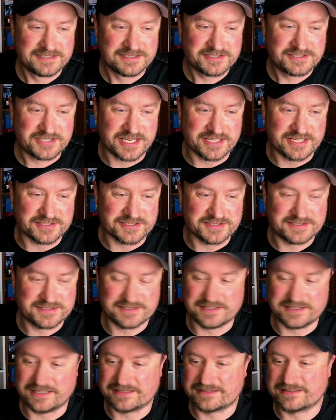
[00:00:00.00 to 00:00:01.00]
changes
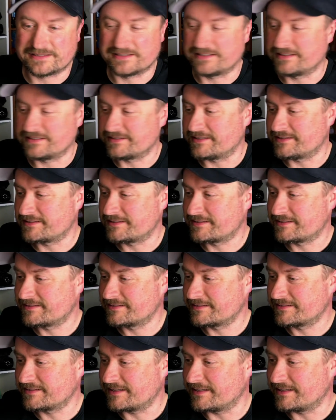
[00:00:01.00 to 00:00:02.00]

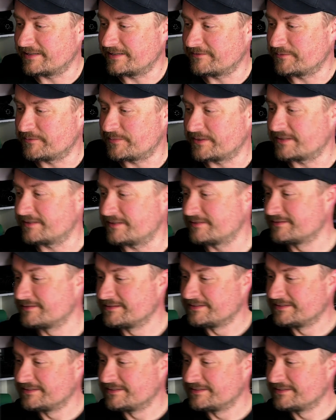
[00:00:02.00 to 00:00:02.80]
that's getting everybody